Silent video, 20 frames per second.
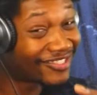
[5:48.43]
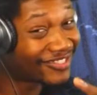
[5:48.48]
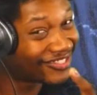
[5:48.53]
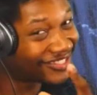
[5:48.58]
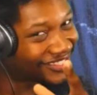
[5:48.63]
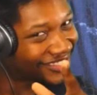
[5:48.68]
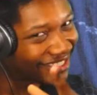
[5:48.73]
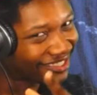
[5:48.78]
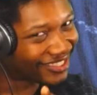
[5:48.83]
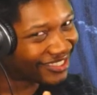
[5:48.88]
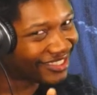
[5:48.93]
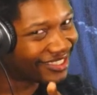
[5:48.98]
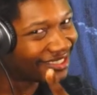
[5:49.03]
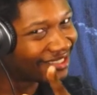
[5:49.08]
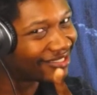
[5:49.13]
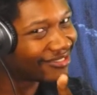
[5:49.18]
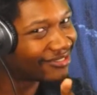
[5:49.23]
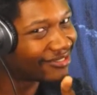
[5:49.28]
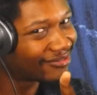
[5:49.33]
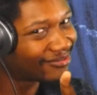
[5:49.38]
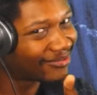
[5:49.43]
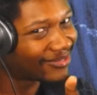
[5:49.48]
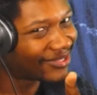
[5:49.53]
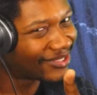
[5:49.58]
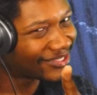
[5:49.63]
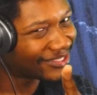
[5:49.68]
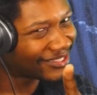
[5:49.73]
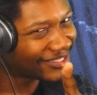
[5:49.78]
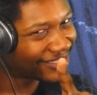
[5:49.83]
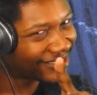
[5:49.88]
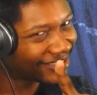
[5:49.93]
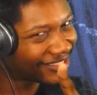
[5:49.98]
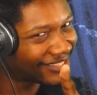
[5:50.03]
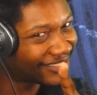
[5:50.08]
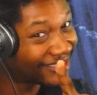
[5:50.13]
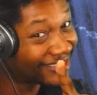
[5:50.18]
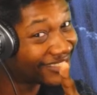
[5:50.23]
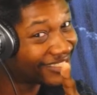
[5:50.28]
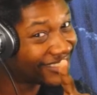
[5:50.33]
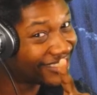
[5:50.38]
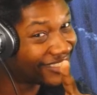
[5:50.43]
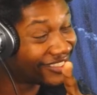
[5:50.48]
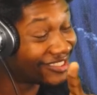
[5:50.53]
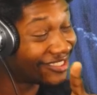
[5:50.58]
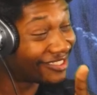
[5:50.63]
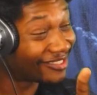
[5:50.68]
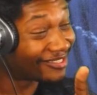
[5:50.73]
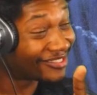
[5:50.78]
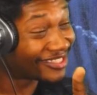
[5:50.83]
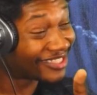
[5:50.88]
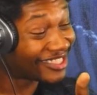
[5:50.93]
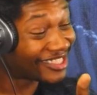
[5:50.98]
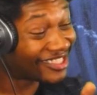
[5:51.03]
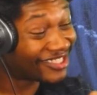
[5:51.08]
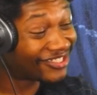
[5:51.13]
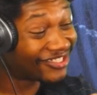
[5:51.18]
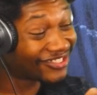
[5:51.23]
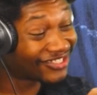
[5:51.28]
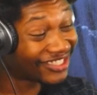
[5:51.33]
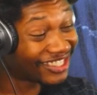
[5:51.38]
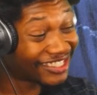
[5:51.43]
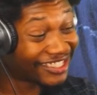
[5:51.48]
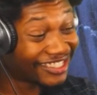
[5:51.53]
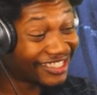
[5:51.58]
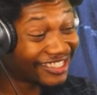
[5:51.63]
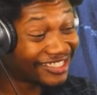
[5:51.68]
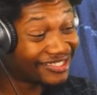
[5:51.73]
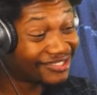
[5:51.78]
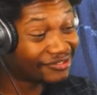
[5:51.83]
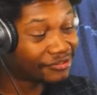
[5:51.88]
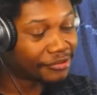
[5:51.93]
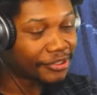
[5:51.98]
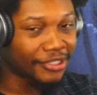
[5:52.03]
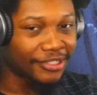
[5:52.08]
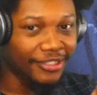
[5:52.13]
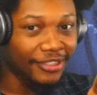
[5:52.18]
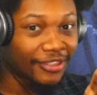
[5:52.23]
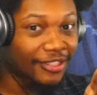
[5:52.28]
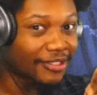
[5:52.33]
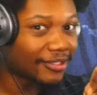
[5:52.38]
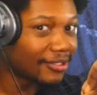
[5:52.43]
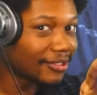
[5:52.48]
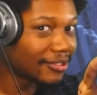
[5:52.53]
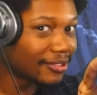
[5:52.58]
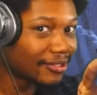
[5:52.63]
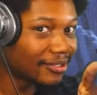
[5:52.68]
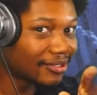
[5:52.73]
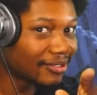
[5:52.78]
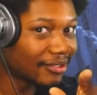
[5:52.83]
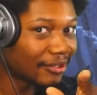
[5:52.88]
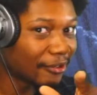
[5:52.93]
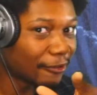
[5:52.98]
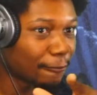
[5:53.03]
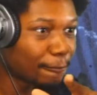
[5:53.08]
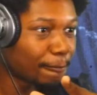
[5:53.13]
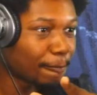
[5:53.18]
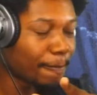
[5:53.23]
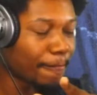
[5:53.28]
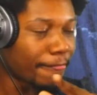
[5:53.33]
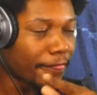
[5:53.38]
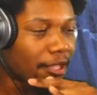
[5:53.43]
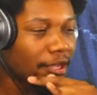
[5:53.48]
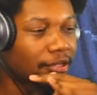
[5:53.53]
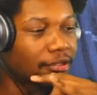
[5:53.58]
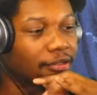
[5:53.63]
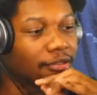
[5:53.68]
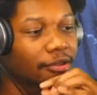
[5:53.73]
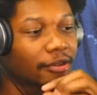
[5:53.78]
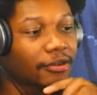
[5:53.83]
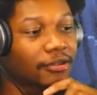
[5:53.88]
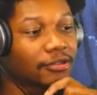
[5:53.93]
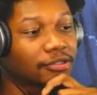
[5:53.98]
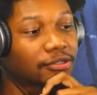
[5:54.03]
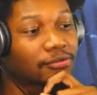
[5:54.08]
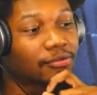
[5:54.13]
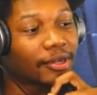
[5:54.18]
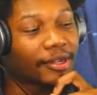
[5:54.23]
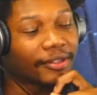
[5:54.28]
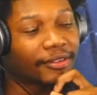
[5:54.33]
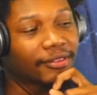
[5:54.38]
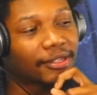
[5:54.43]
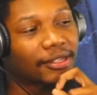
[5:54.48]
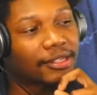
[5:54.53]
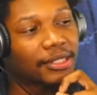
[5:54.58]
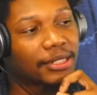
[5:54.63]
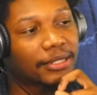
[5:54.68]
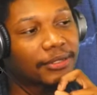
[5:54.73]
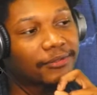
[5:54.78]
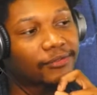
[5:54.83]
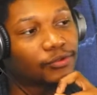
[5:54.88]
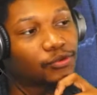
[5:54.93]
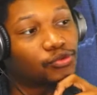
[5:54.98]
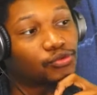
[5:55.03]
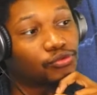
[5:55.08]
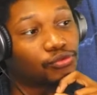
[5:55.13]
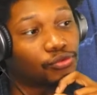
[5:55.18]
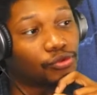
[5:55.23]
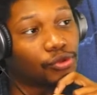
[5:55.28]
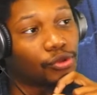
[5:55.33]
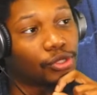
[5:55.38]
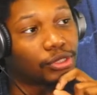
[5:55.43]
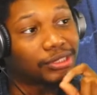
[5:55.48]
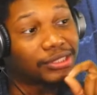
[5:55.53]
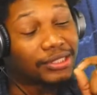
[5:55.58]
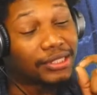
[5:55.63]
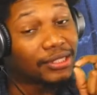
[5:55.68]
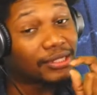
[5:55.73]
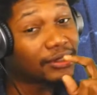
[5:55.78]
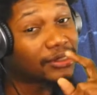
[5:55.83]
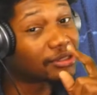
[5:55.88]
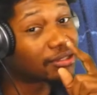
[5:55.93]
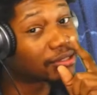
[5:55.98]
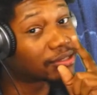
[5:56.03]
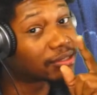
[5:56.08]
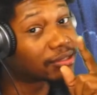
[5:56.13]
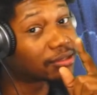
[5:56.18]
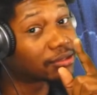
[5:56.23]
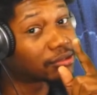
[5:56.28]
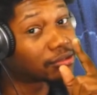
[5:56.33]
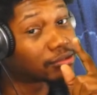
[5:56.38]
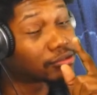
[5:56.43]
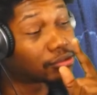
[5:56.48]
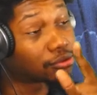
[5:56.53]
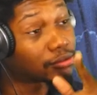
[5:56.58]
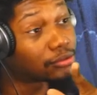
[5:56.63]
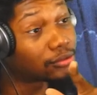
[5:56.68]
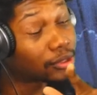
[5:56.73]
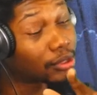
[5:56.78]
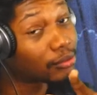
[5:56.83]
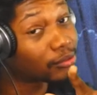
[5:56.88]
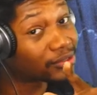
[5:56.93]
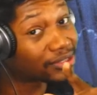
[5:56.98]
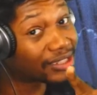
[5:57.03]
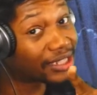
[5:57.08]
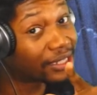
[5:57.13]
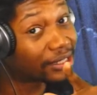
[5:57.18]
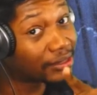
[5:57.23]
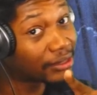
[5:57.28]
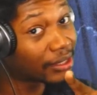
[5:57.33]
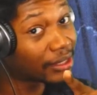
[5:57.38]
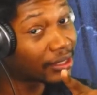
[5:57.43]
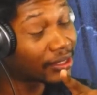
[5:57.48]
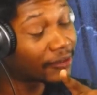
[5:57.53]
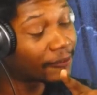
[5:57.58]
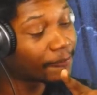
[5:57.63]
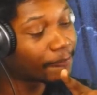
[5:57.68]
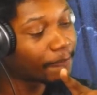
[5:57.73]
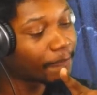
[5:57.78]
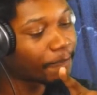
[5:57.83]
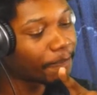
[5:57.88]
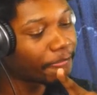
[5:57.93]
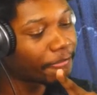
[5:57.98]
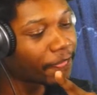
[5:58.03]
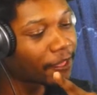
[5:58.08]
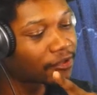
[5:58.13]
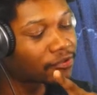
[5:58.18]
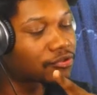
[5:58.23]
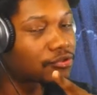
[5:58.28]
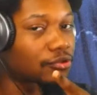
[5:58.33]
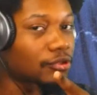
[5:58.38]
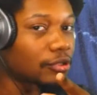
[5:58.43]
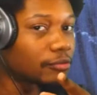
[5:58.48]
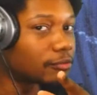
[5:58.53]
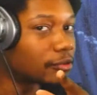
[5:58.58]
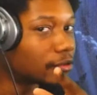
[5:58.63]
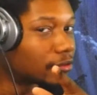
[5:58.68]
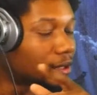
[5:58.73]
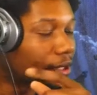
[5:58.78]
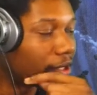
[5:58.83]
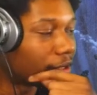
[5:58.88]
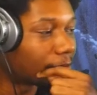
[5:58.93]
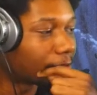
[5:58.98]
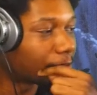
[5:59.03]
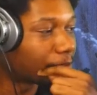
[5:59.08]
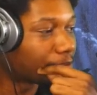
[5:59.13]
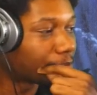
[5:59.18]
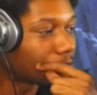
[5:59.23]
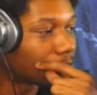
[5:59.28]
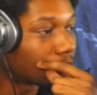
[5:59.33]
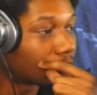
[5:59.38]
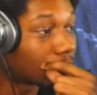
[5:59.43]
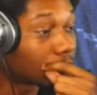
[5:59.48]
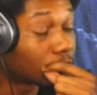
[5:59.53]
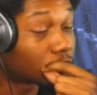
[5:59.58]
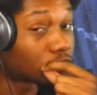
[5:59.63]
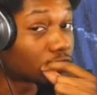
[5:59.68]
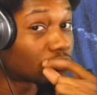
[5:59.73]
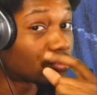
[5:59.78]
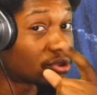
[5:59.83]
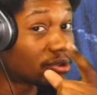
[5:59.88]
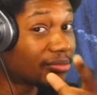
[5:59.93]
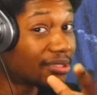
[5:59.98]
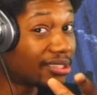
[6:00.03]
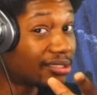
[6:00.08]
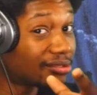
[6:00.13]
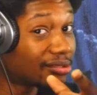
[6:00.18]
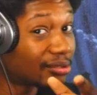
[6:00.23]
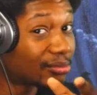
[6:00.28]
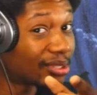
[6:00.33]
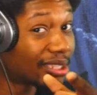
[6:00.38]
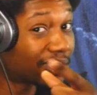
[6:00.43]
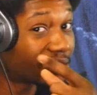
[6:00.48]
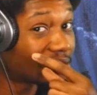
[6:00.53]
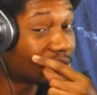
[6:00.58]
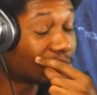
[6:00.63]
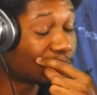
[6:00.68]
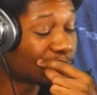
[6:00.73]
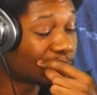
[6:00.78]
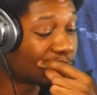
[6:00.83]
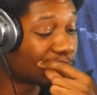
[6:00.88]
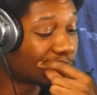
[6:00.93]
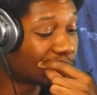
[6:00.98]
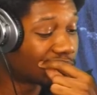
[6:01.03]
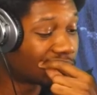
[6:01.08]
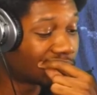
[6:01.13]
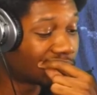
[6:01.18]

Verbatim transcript: See, he's the only person that could hit that and it sound like he do. Because the thing is, another artist who I can think of who does do notes like that, Trippy, right? But when Trippy do them high notes,